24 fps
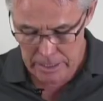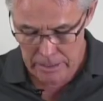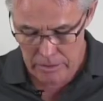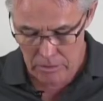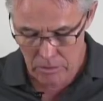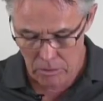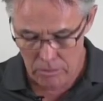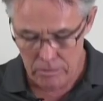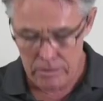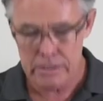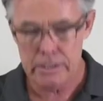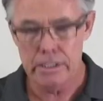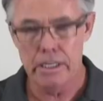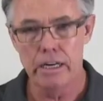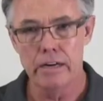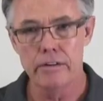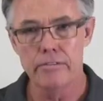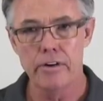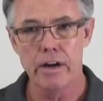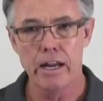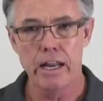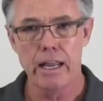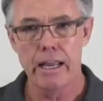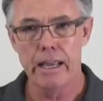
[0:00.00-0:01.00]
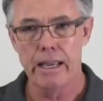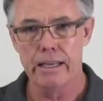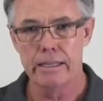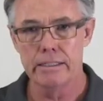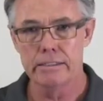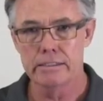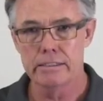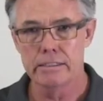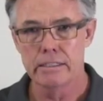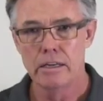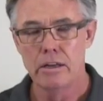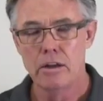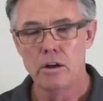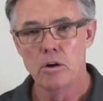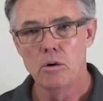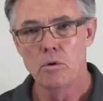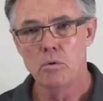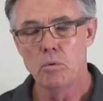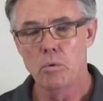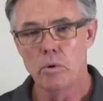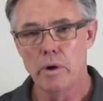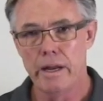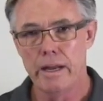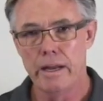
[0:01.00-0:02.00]
in almost every case
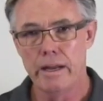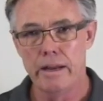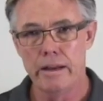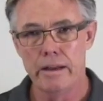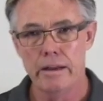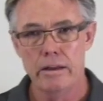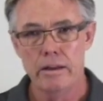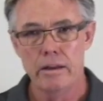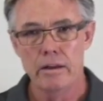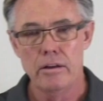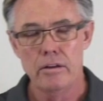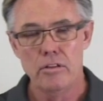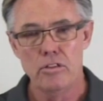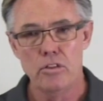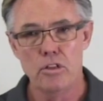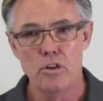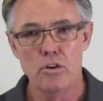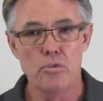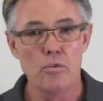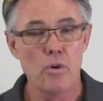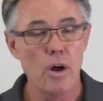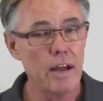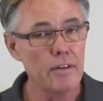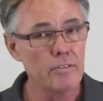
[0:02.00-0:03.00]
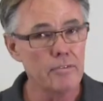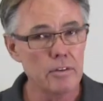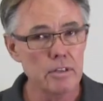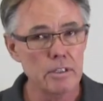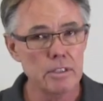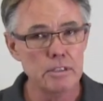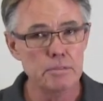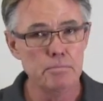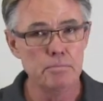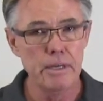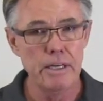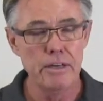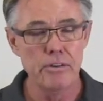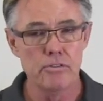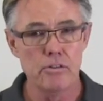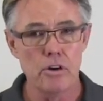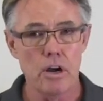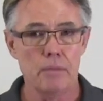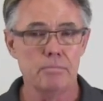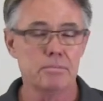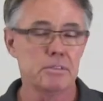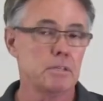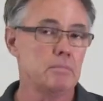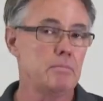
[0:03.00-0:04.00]
where the rifle has been
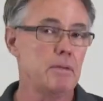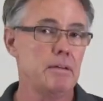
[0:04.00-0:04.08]
dropped.